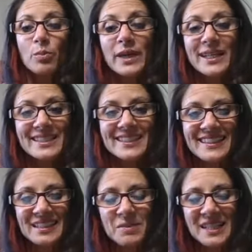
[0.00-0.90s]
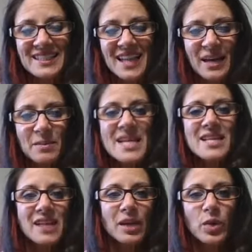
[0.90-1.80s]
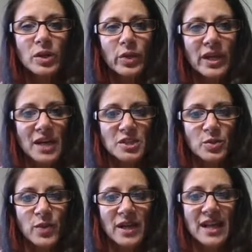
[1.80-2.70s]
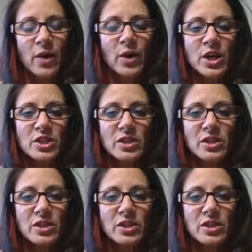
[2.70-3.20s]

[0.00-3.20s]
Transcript: But in the meantime, take one quick action right now.